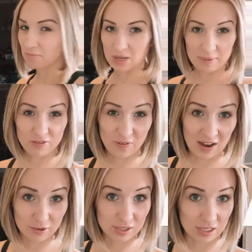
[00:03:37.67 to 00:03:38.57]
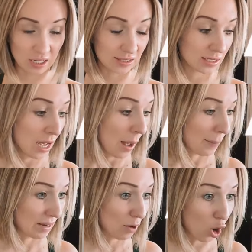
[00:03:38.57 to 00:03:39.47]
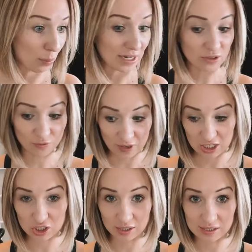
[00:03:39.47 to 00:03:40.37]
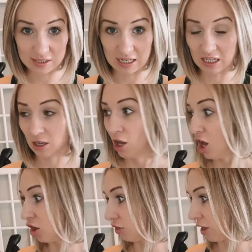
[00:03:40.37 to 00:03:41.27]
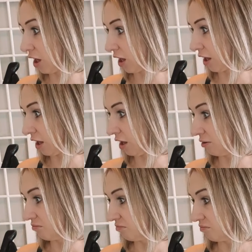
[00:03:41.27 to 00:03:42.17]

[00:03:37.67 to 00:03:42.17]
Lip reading: maybe 5 or 6, but I'm hoping to finish listing the